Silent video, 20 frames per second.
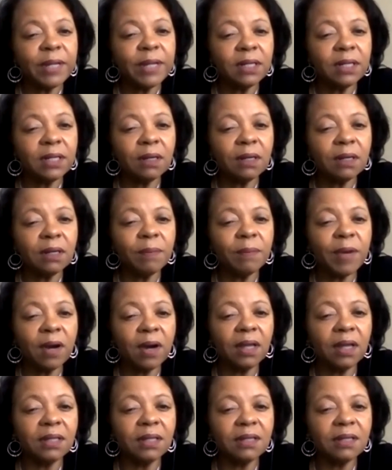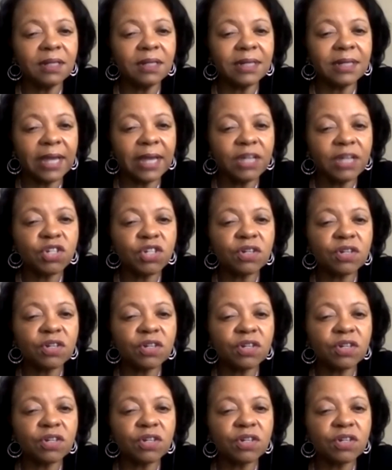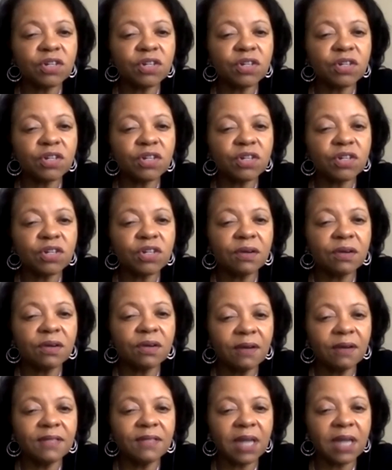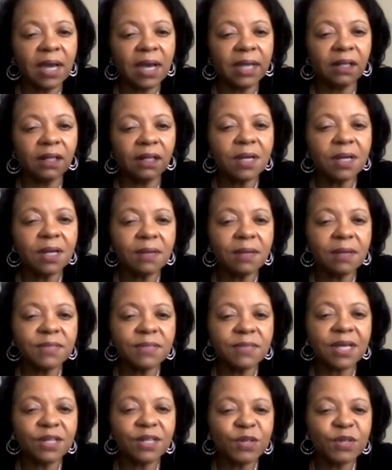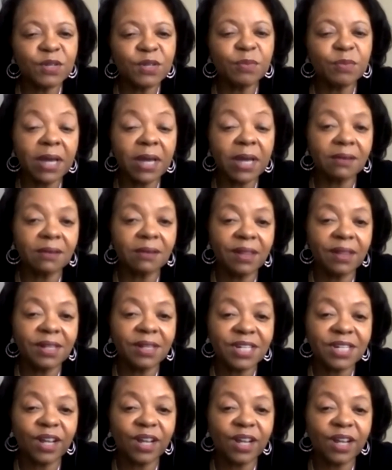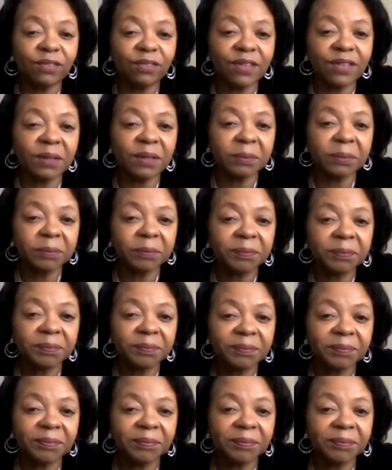depending upon the nature of the dog, sometimes I do better on the telephone.